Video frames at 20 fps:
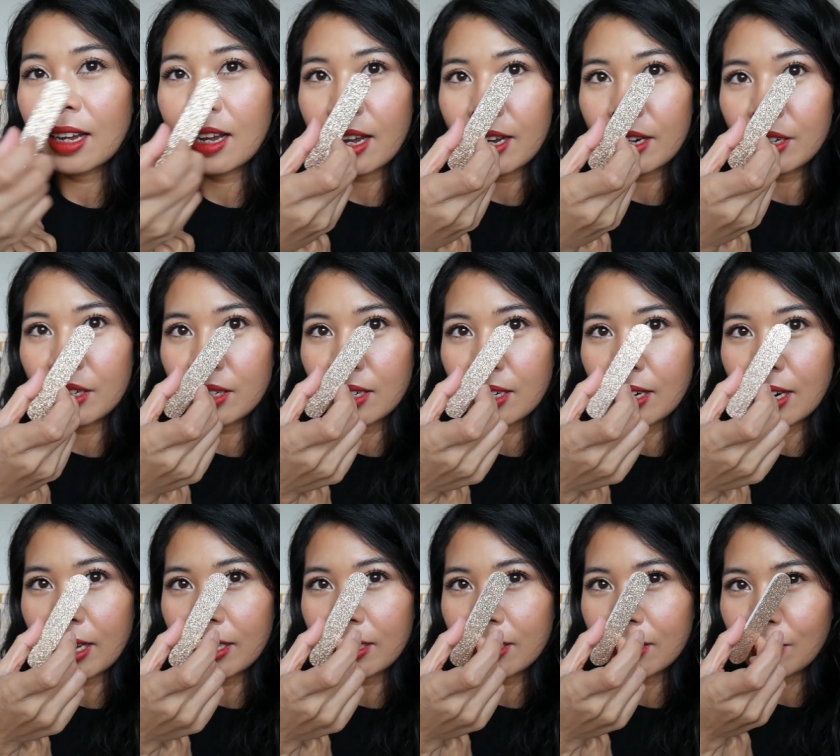I really
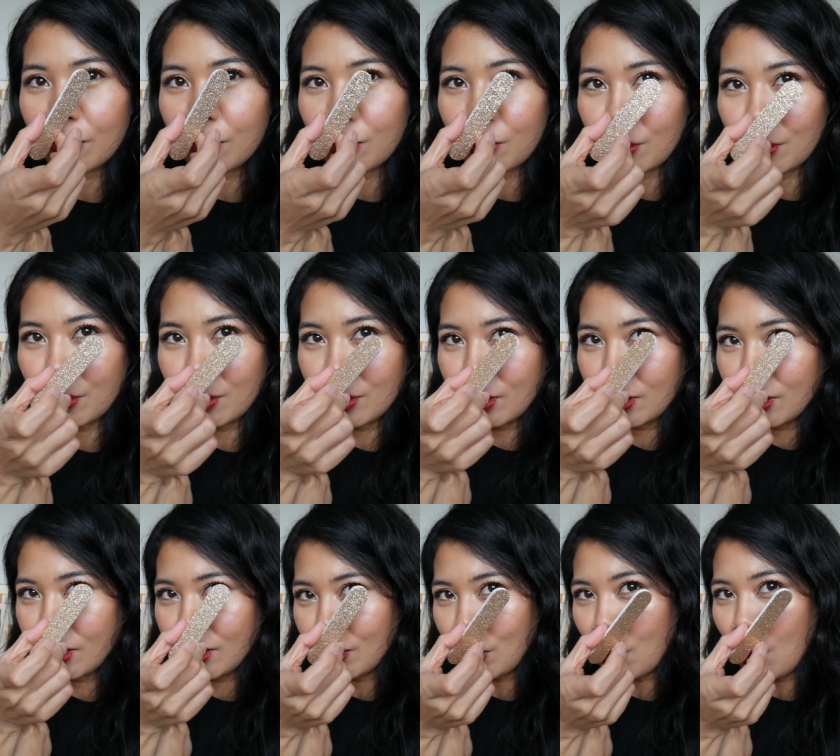like the
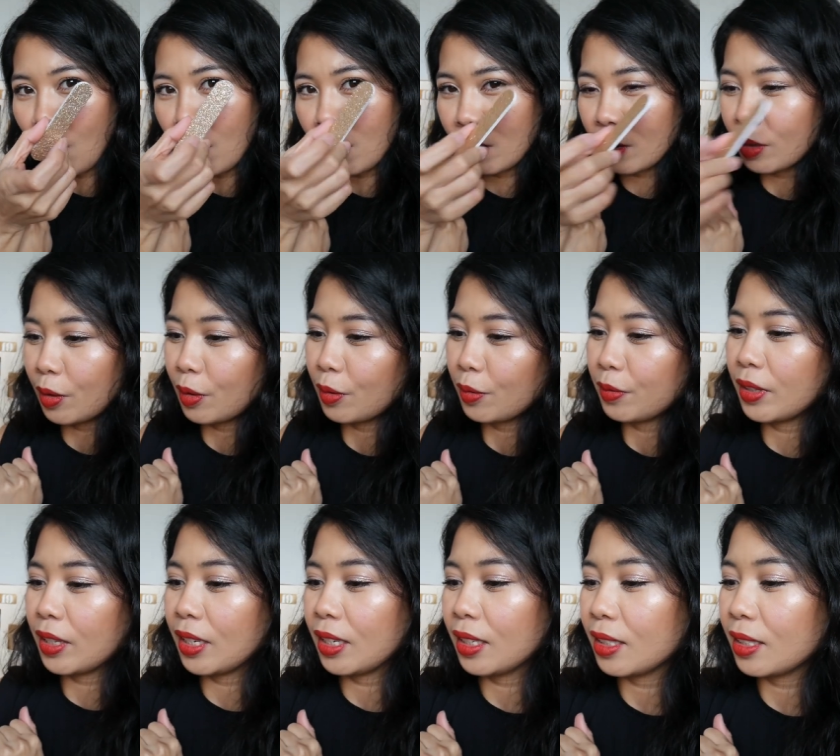golden color of
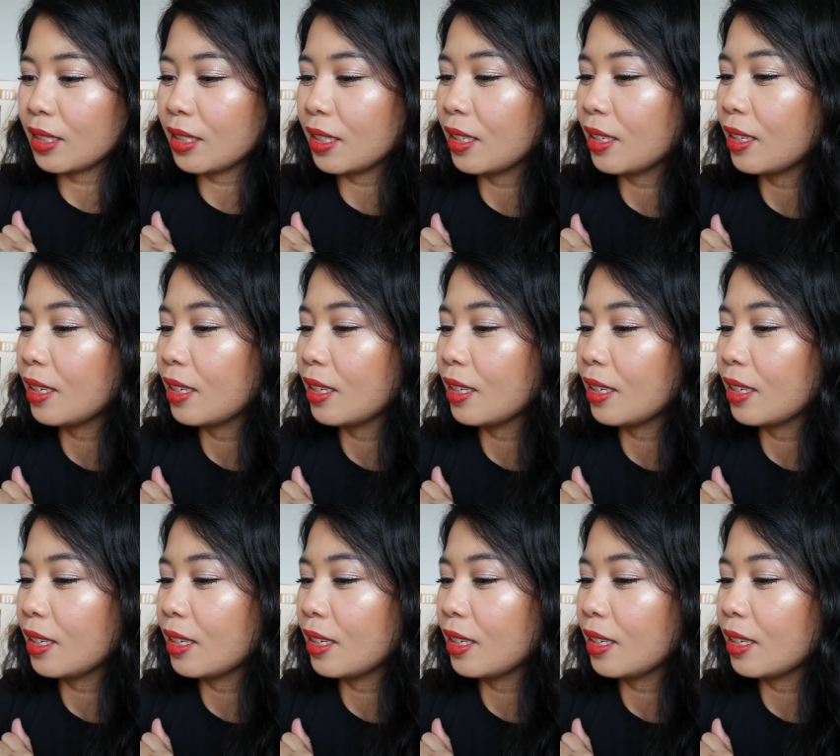this.